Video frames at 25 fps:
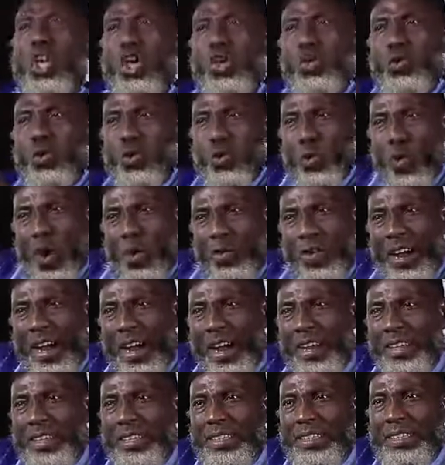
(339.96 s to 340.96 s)
to
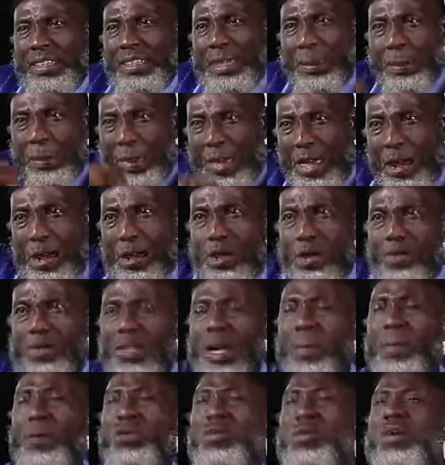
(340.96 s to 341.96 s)
cover the period of
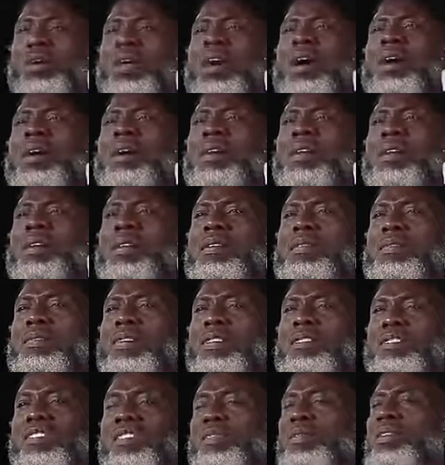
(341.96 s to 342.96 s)
that particular
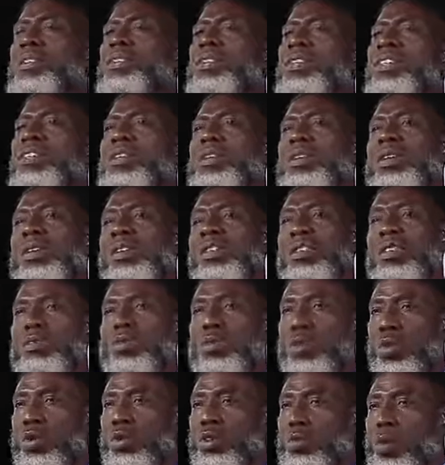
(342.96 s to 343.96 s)
festivity. The
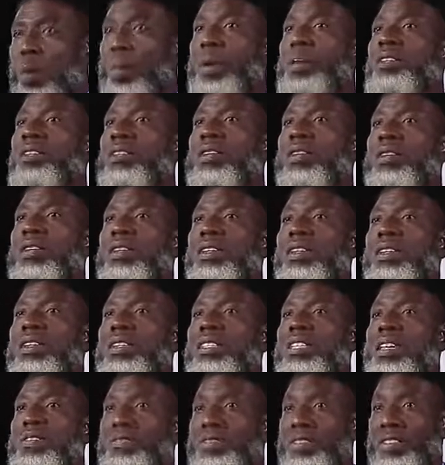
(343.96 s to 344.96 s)
moment
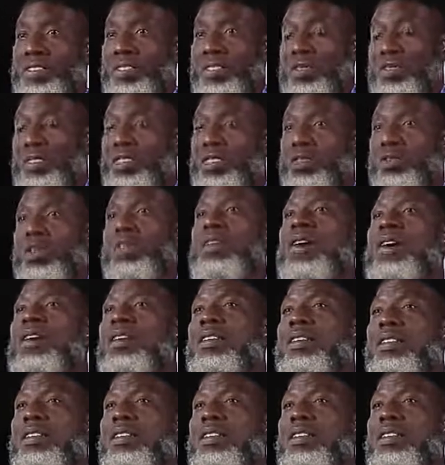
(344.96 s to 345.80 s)
the festivity is over,